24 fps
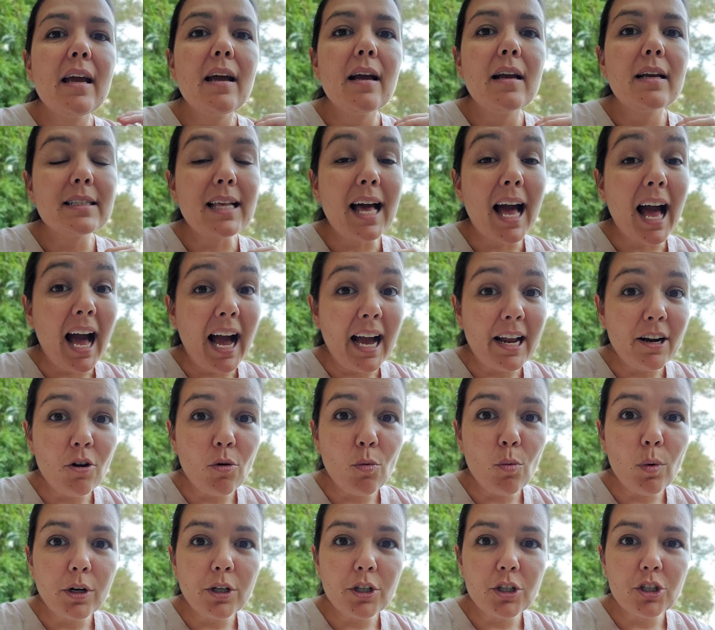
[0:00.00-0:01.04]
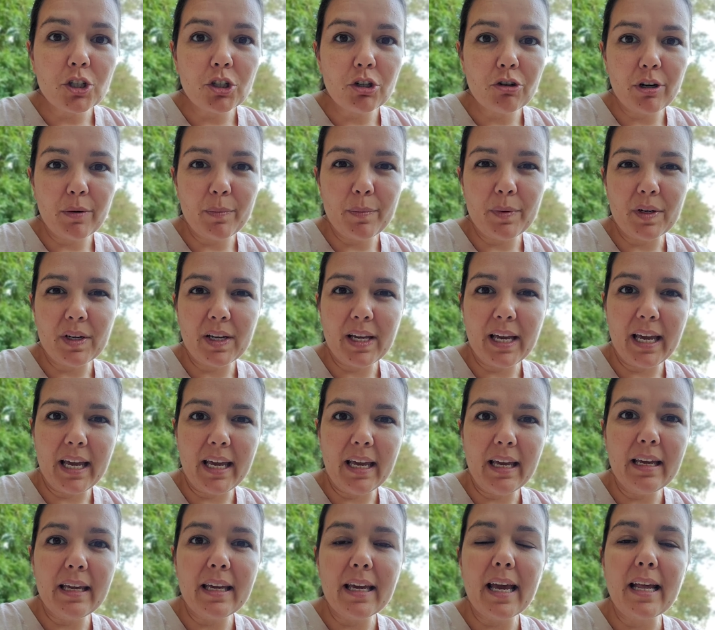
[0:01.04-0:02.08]
Because I don't want to screw up your
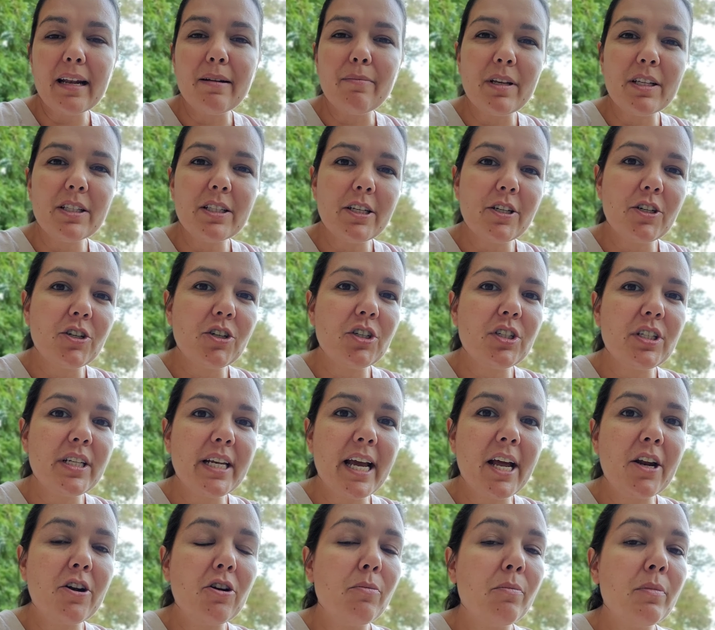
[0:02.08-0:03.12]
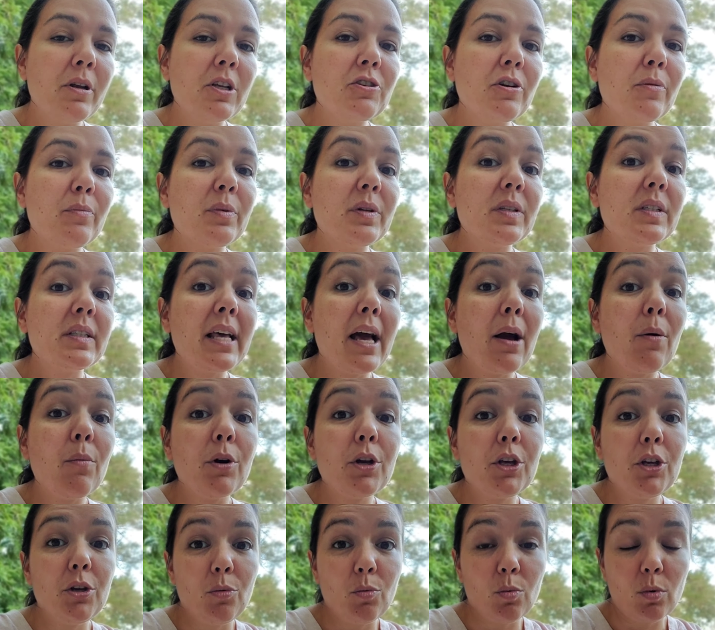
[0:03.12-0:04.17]
cake and misunderstand or misrepresent what
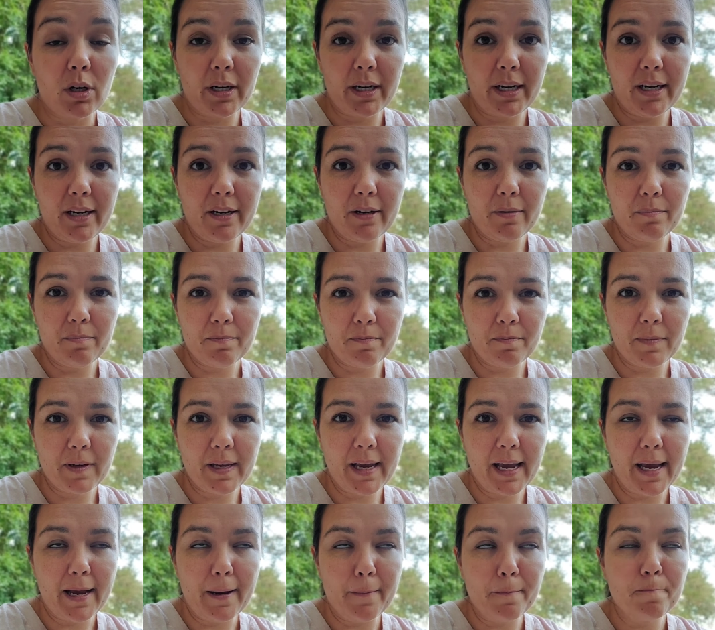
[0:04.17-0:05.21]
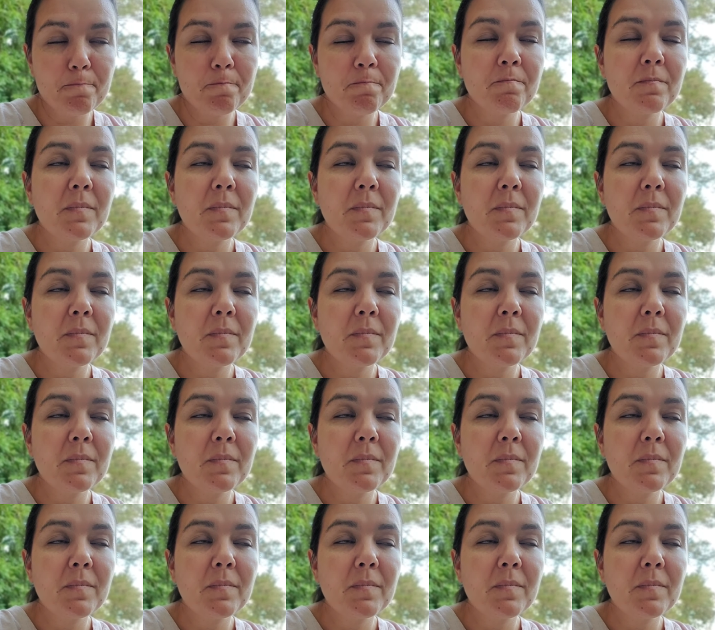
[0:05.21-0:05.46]
you wanted, okay?